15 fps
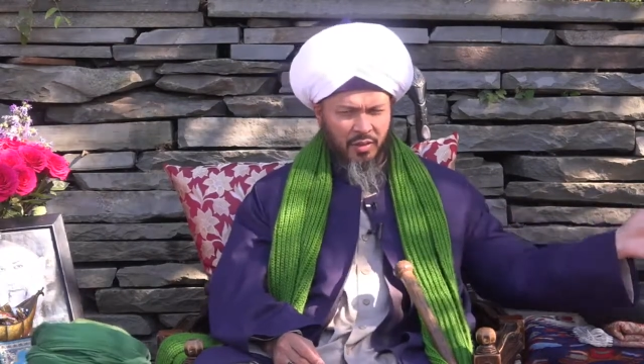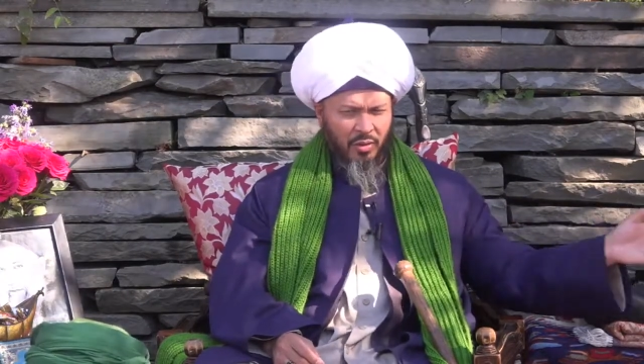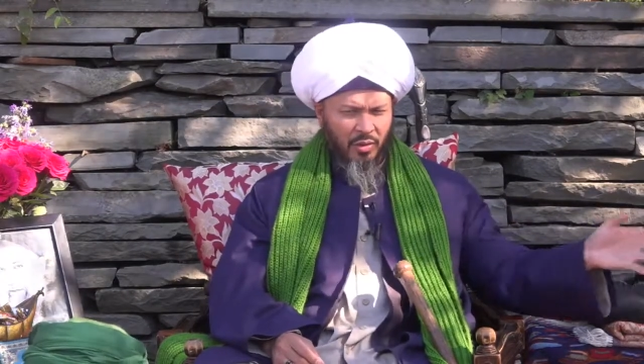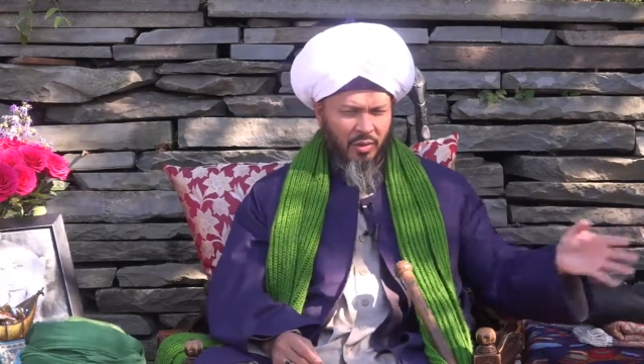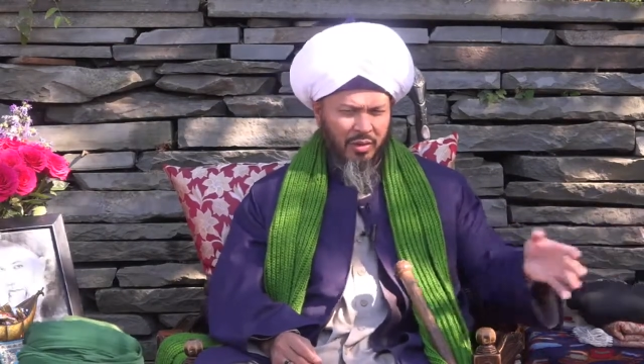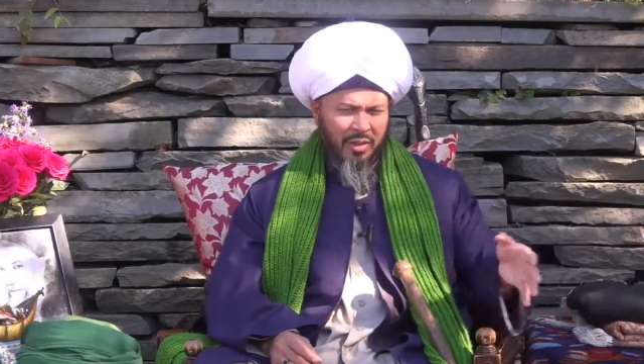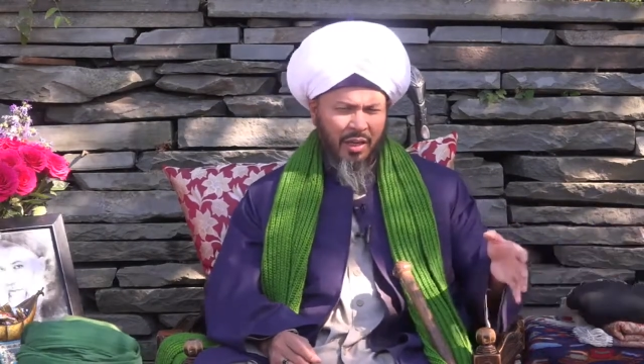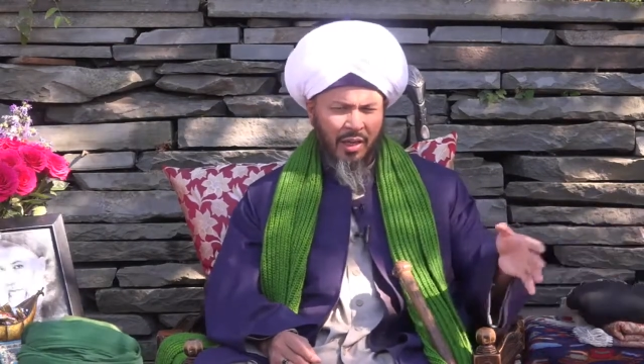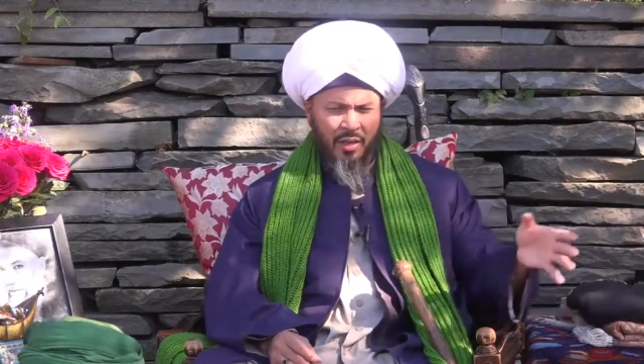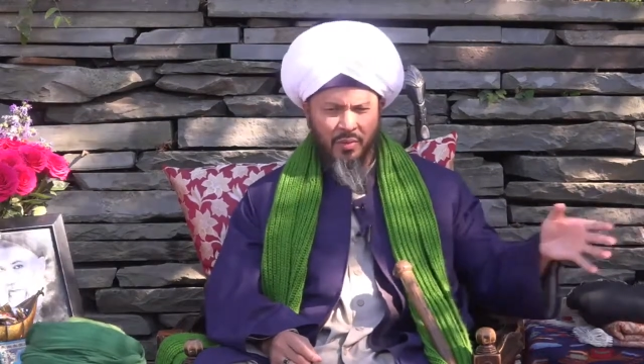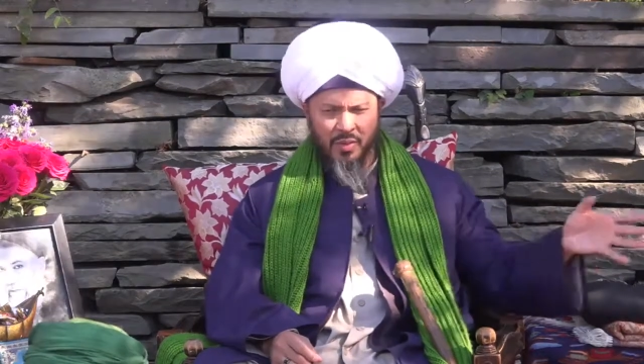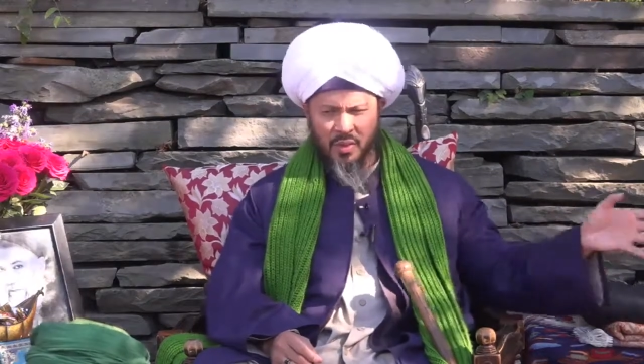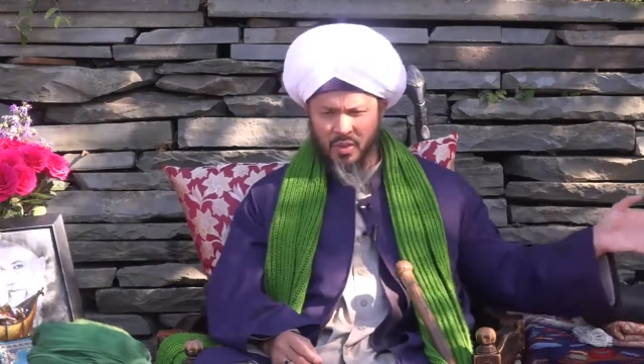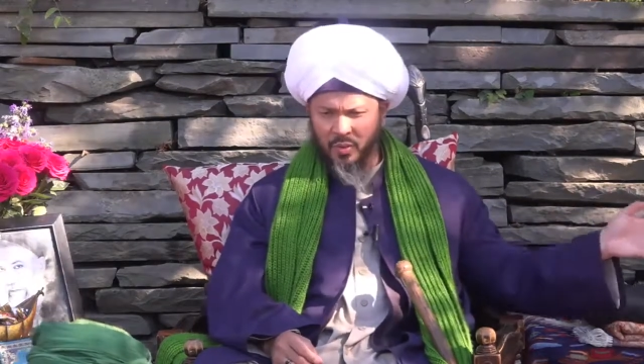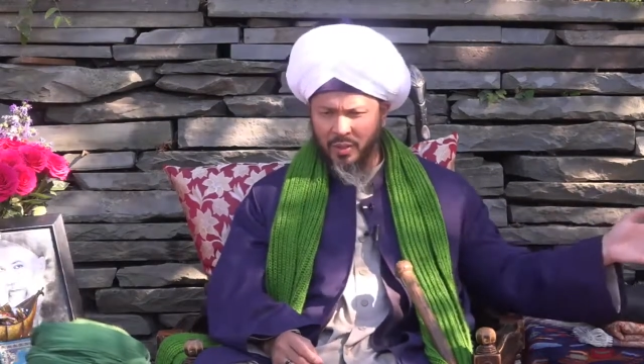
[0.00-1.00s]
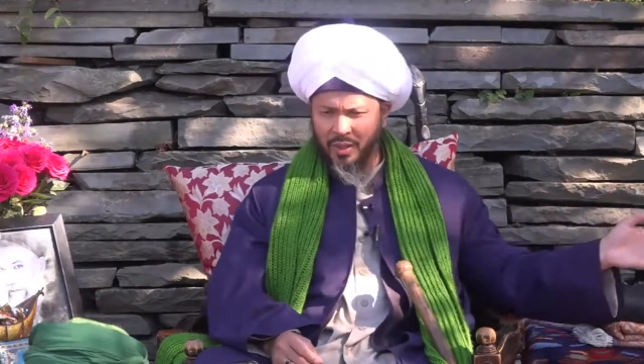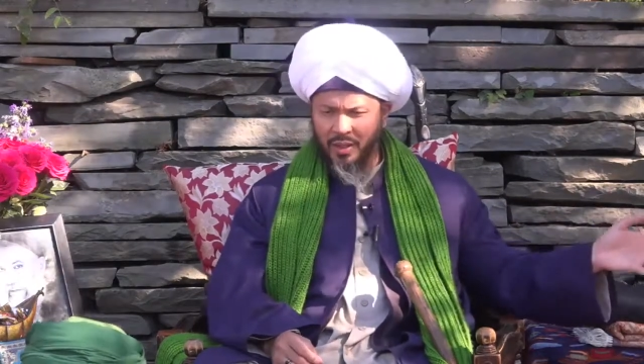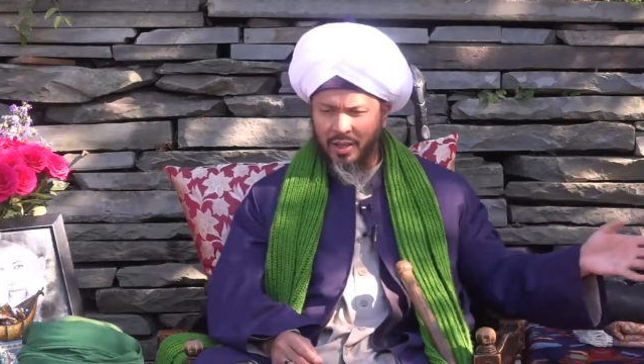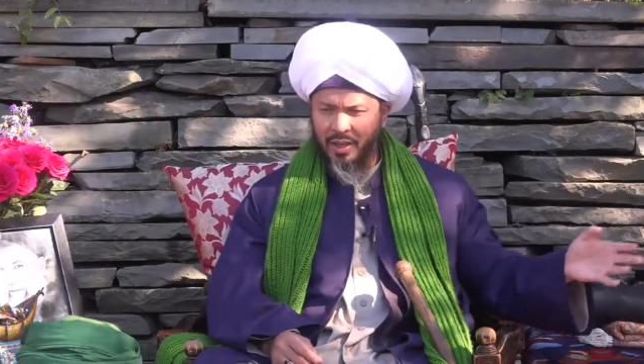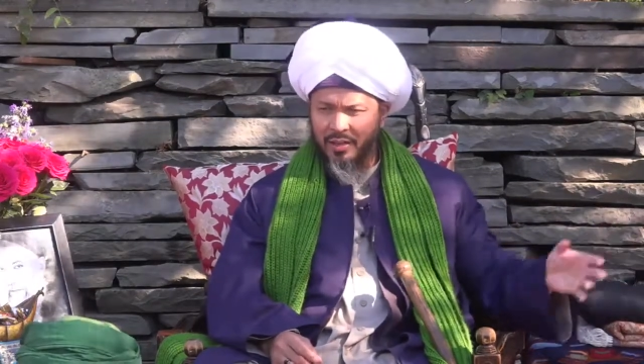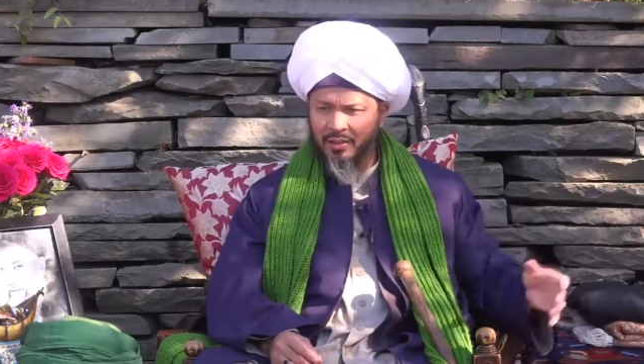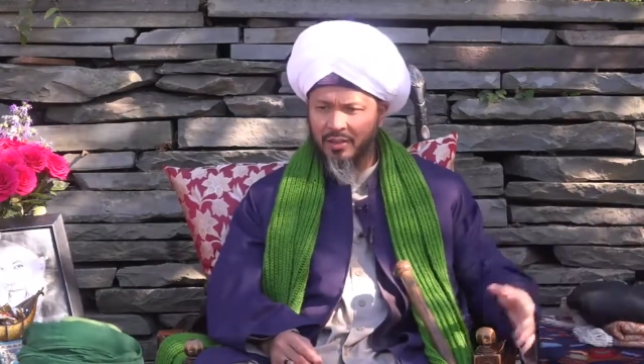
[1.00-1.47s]
The whole day he was doing
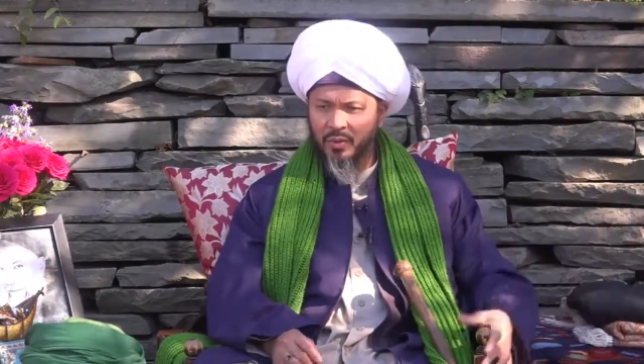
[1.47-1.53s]
that.